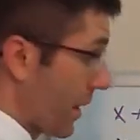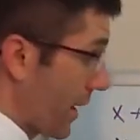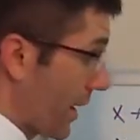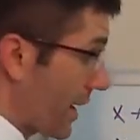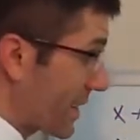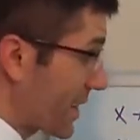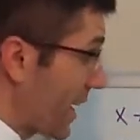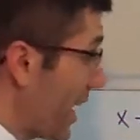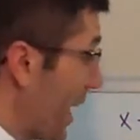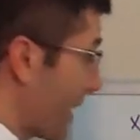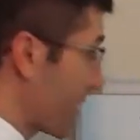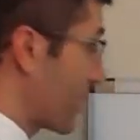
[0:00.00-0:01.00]
and I
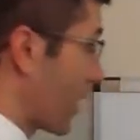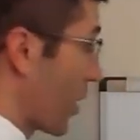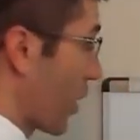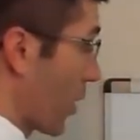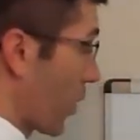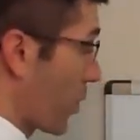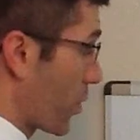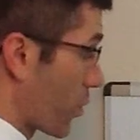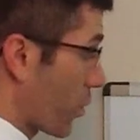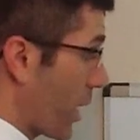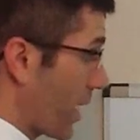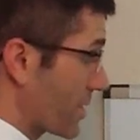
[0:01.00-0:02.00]
got the
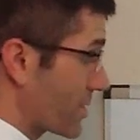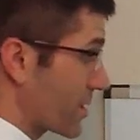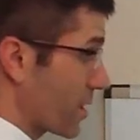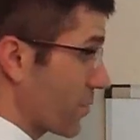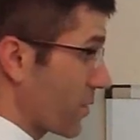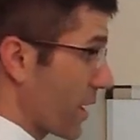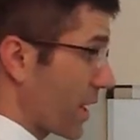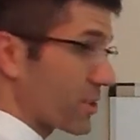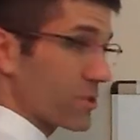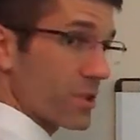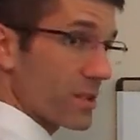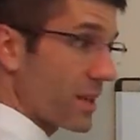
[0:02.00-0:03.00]
right stuff that I
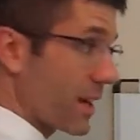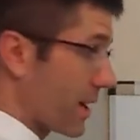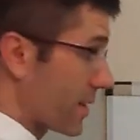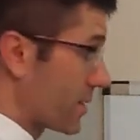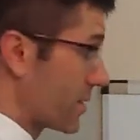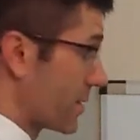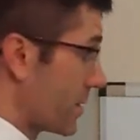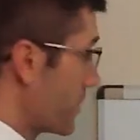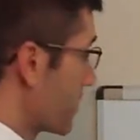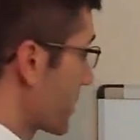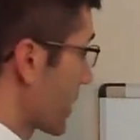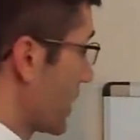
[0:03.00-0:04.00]
should get.
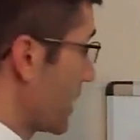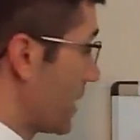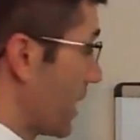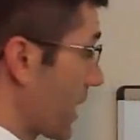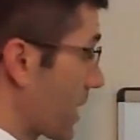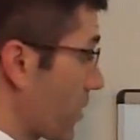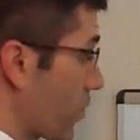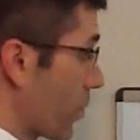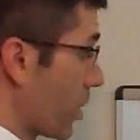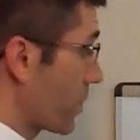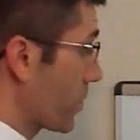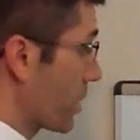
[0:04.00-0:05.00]

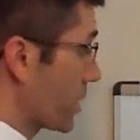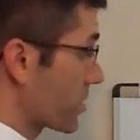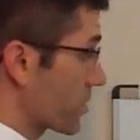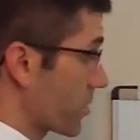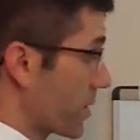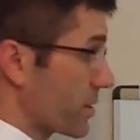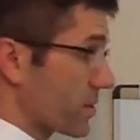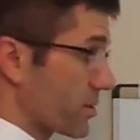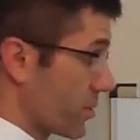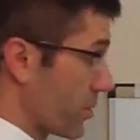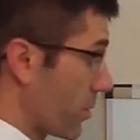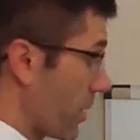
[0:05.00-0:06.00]
-1 plus 3 is
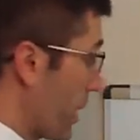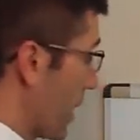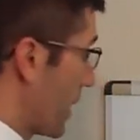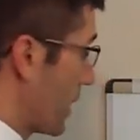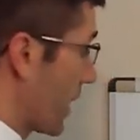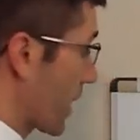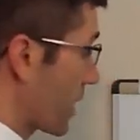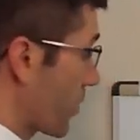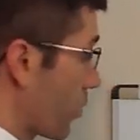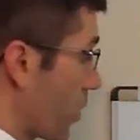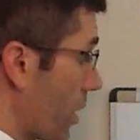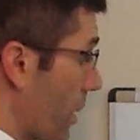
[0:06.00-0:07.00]
2.
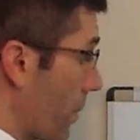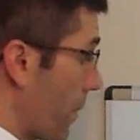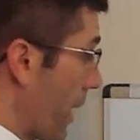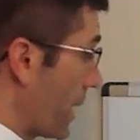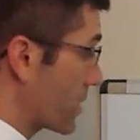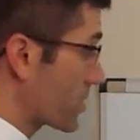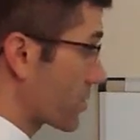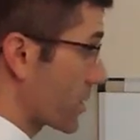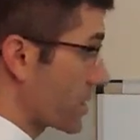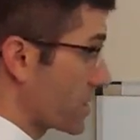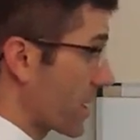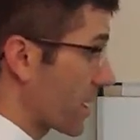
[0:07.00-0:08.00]
-1 minus 3
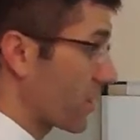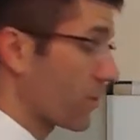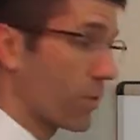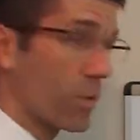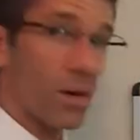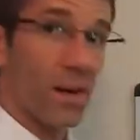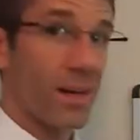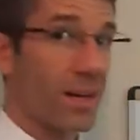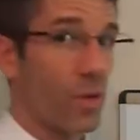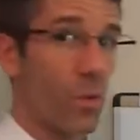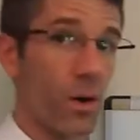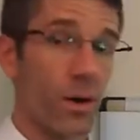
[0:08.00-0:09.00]
is -4.
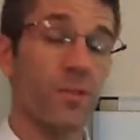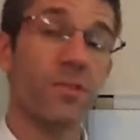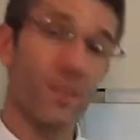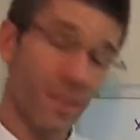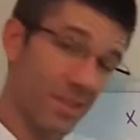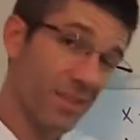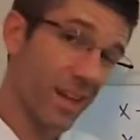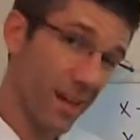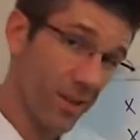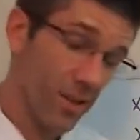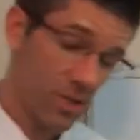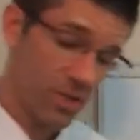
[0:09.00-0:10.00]
It works. So this is how
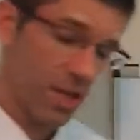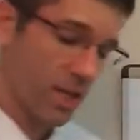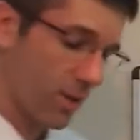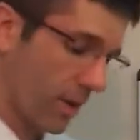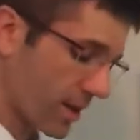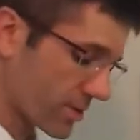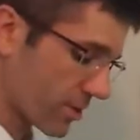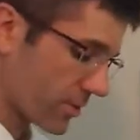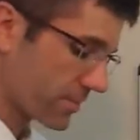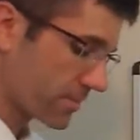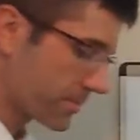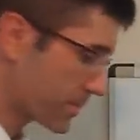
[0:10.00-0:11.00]
you can check your answer.
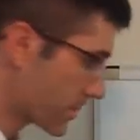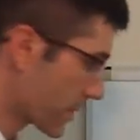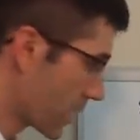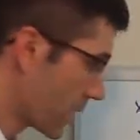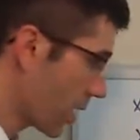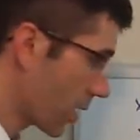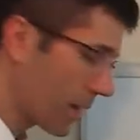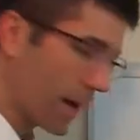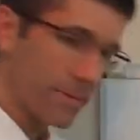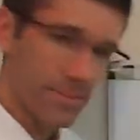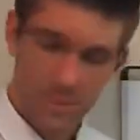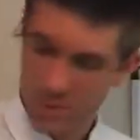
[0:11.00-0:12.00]
All right,
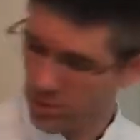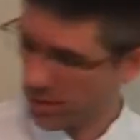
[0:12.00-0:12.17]
let's do